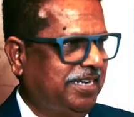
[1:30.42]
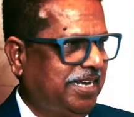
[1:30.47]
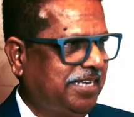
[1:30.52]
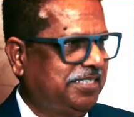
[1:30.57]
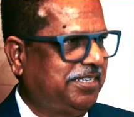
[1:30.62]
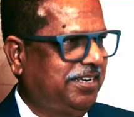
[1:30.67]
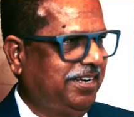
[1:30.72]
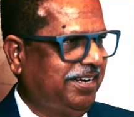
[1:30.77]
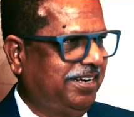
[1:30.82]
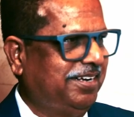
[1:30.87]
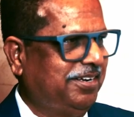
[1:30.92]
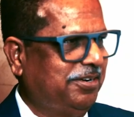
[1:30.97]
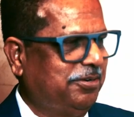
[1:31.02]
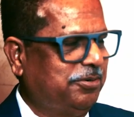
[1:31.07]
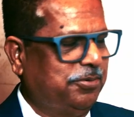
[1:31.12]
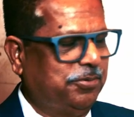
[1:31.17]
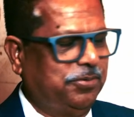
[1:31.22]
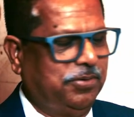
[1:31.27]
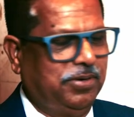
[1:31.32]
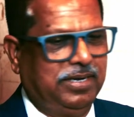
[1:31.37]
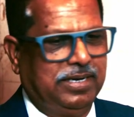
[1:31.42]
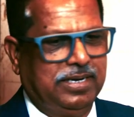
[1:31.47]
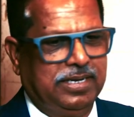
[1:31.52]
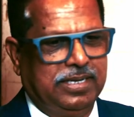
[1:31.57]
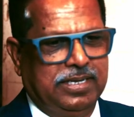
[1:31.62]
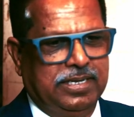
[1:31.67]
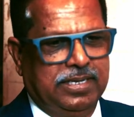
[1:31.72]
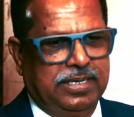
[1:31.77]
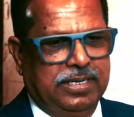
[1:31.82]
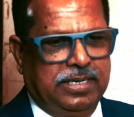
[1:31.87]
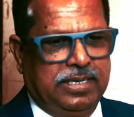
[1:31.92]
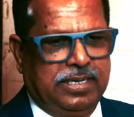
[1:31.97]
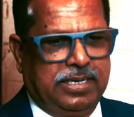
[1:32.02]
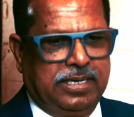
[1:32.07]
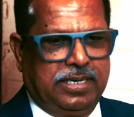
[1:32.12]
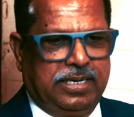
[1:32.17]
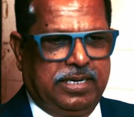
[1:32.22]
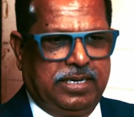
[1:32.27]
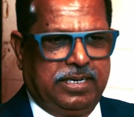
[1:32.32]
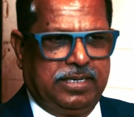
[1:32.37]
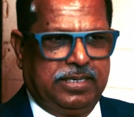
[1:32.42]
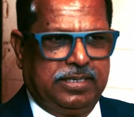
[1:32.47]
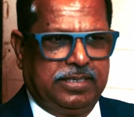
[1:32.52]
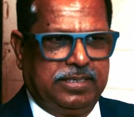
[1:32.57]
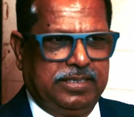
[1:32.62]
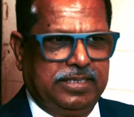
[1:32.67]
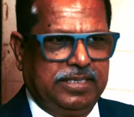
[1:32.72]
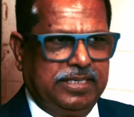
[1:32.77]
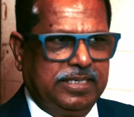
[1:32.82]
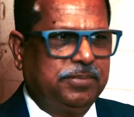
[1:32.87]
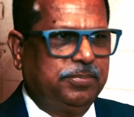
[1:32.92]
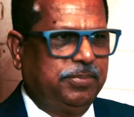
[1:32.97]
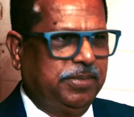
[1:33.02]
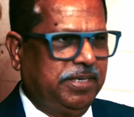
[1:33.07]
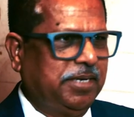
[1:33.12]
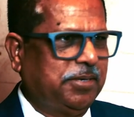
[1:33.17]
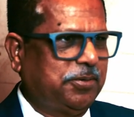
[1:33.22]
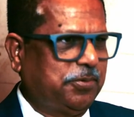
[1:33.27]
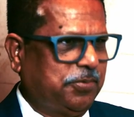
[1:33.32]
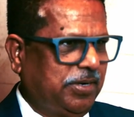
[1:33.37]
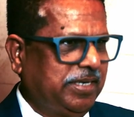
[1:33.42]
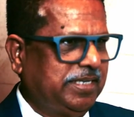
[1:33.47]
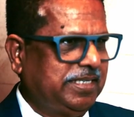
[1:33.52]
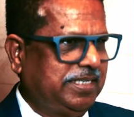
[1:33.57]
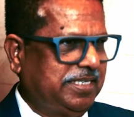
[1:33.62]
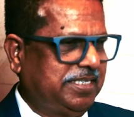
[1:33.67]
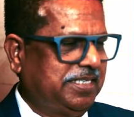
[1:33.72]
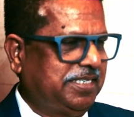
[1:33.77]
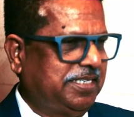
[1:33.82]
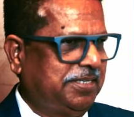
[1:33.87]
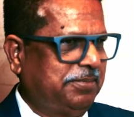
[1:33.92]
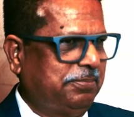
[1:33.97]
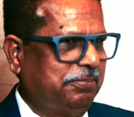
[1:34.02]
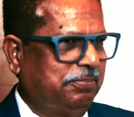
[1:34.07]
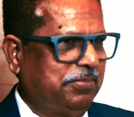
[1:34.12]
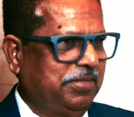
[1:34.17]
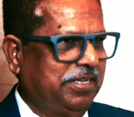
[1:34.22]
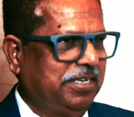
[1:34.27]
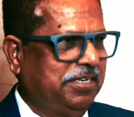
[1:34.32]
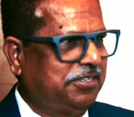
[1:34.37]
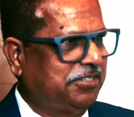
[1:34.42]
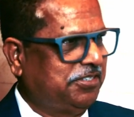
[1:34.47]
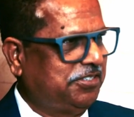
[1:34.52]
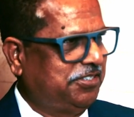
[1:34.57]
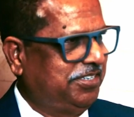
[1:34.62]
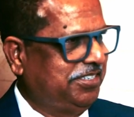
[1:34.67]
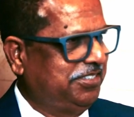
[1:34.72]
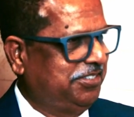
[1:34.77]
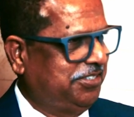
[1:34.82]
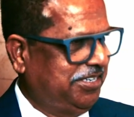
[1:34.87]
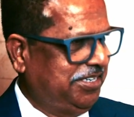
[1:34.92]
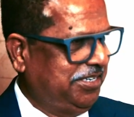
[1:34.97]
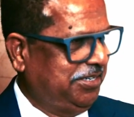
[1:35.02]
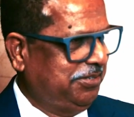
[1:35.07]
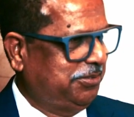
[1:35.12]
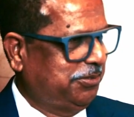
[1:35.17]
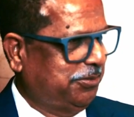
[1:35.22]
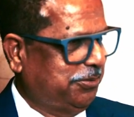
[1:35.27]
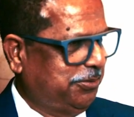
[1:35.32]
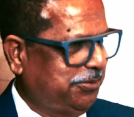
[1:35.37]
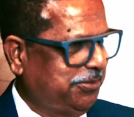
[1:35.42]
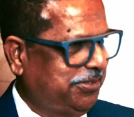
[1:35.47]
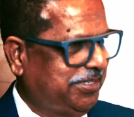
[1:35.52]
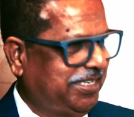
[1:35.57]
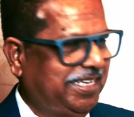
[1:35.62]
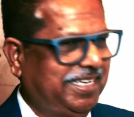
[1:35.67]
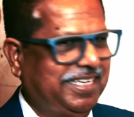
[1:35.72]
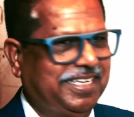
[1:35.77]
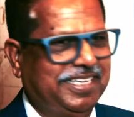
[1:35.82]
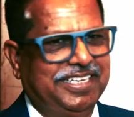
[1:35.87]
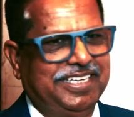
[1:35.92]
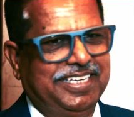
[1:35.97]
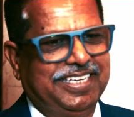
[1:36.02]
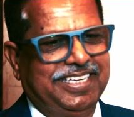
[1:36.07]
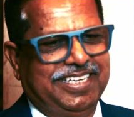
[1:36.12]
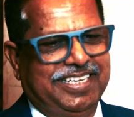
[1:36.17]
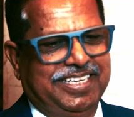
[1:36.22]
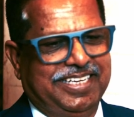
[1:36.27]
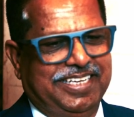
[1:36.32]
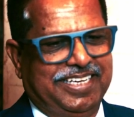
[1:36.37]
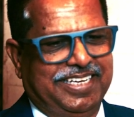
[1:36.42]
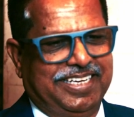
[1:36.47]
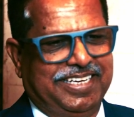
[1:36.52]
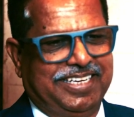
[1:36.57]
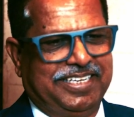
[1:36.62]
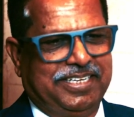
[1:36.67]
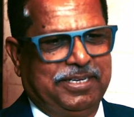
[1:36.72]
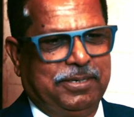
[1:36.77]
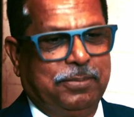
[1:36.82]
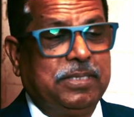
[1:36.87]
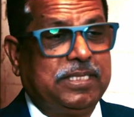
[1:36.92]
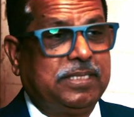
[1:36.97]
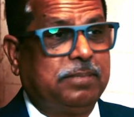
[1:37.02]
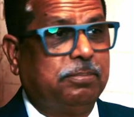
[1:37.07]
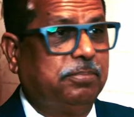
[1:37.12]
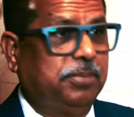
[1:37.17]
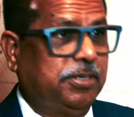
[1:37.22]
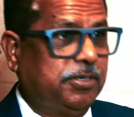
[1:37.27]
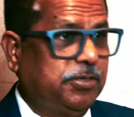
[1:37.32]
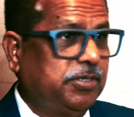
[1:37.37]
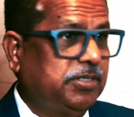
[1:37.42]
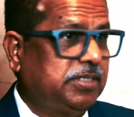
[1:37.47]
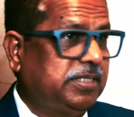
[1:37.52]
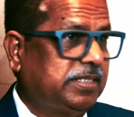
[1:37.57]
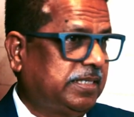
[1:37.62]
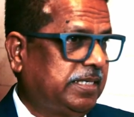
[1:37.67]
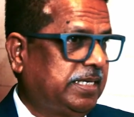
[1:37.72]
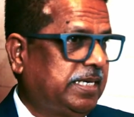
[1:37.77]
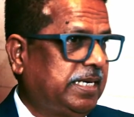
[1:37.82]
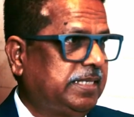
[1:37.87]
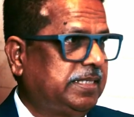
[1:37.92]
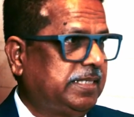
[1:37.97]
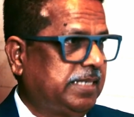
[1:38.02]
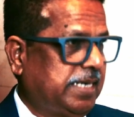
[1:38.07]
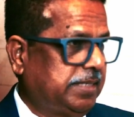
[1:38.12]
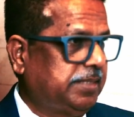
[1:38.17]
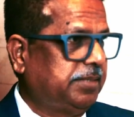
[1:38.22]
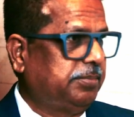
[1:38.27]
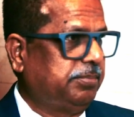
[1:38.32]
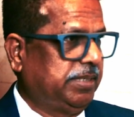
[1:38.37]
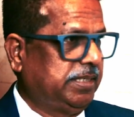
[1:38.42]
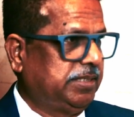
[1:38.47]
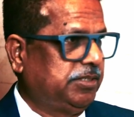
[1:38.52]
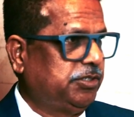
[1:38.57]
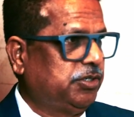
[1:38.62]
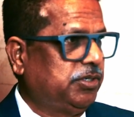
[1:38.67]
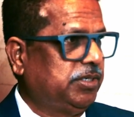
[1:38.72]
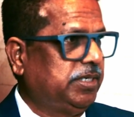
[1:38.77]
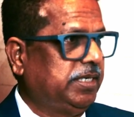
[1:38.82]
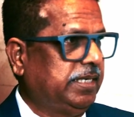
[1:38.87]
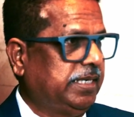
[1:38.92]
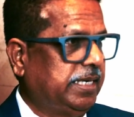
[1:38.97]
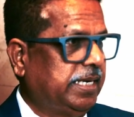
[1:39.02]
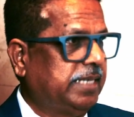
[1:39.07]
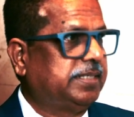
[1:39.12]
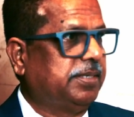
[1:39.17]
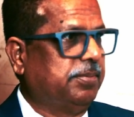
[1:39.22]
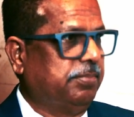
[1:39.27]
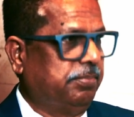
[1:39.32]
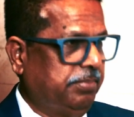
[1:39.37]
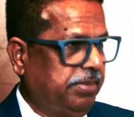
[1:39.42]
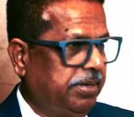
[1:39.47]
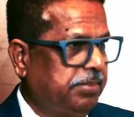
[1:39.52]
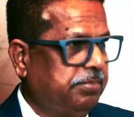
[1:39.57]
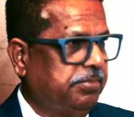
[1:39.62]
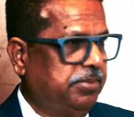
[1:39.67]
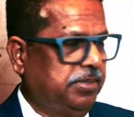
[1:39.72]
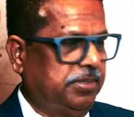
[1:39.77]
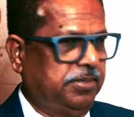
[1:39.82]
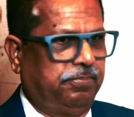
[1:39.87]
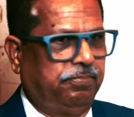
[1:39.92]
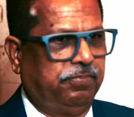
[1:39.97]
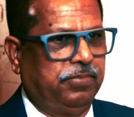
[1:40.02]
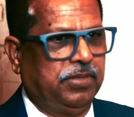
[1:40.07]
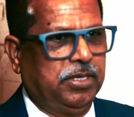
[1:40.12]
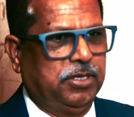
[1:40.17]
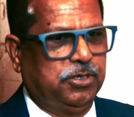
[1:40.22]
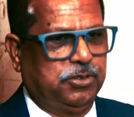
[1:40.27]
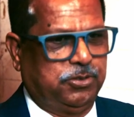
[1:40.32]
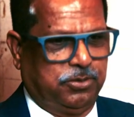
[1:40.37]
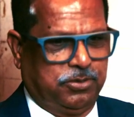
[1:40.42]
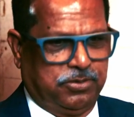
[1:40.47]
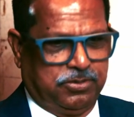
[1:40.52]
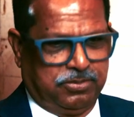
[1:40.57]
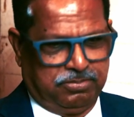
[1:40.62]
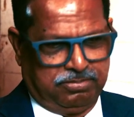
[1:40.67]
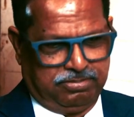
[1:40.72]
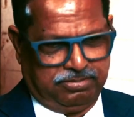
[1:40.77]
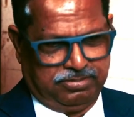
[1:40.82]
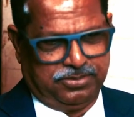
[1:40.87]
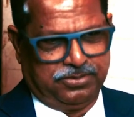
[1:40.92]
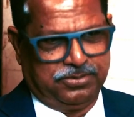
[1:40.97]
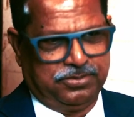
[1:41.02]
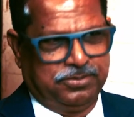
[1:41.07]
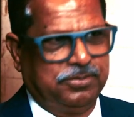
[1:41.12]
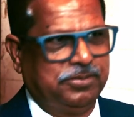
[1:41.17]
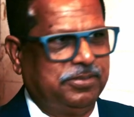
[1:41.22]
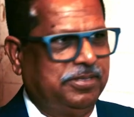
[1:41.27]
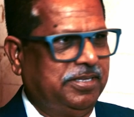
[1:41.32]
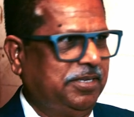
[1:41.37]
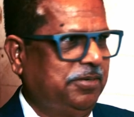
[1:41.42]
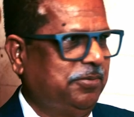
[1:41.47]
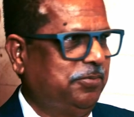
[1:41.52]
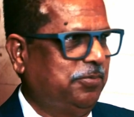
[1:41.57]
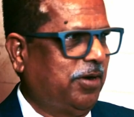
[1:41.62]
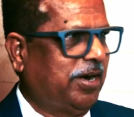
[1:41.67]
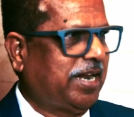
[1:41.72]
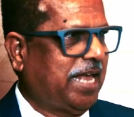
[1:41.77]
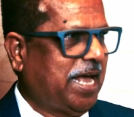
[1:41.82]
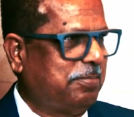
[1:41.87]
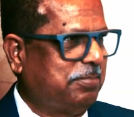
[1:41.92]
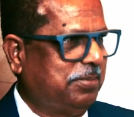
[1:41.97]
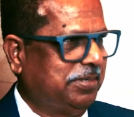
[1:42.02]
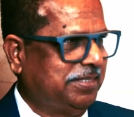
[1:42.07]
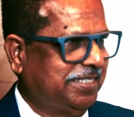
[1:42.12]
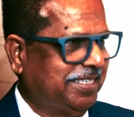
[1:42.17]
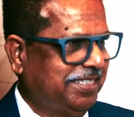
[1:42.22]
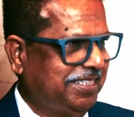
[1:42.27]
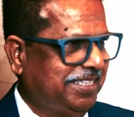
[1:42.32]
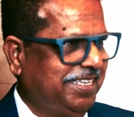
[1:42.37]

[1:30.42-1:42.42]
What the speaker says: national role. It has been a quite interesting journey, so to say. But because I started my journey as a member, so, you know, the what happens at